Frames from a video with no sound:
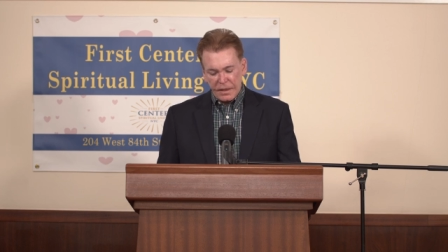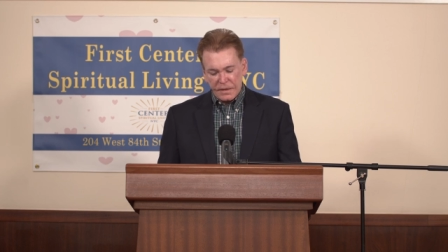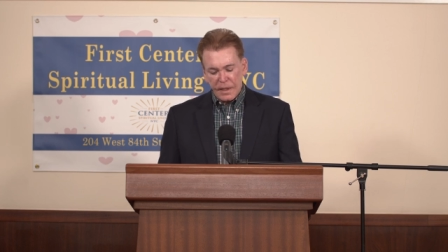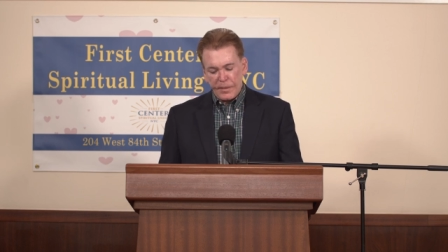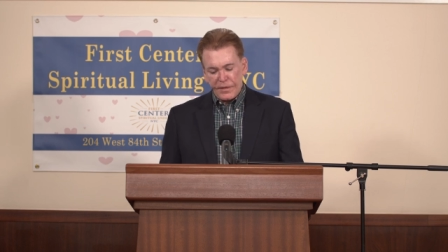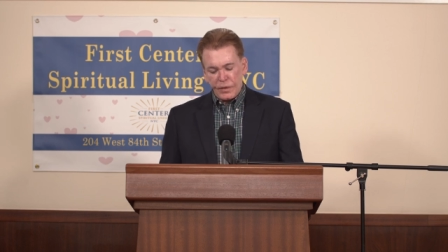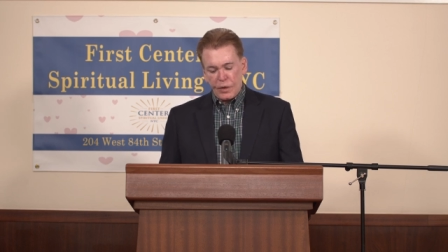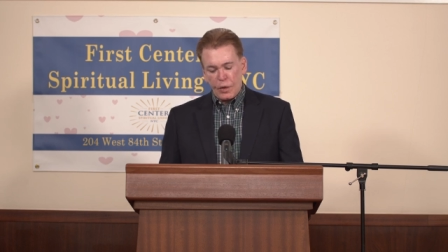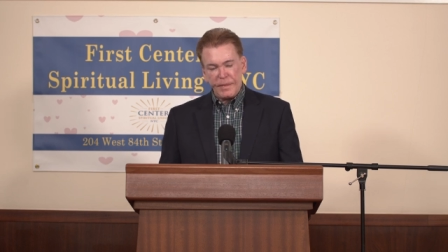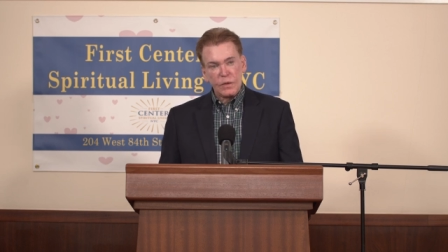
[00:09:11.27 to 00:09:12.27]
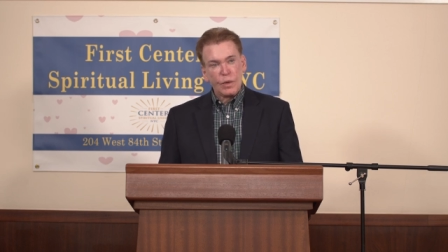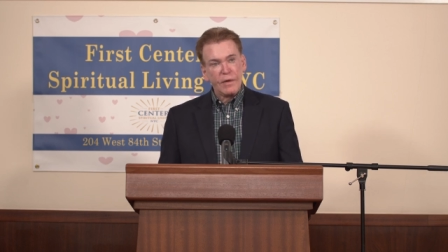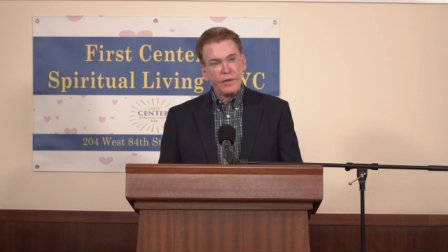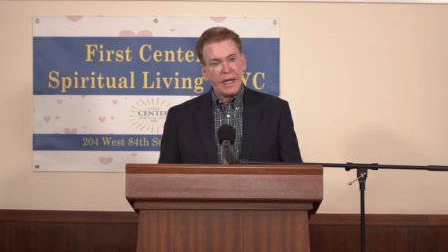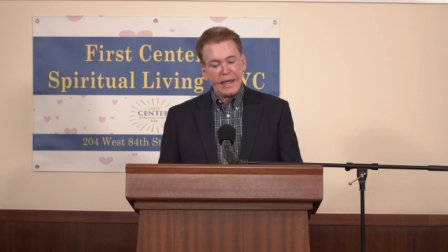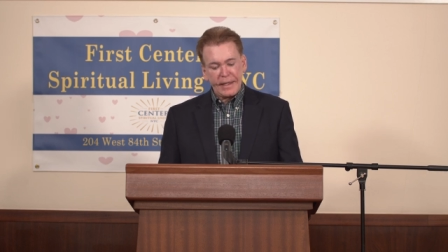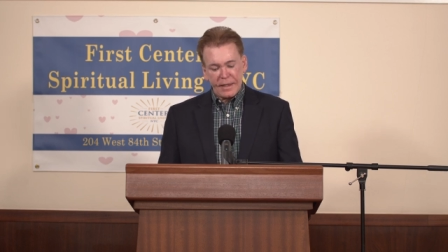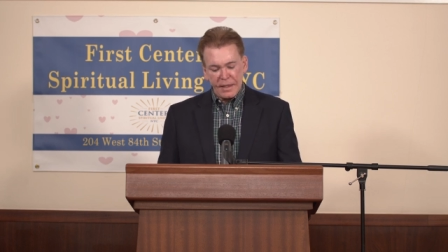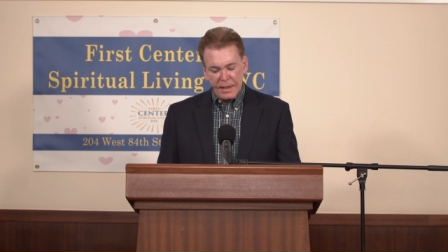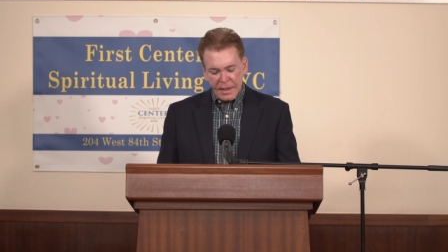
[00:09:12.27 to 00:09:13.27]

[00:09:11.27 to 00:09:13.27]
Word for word: Some of you know him as Reverend Ike.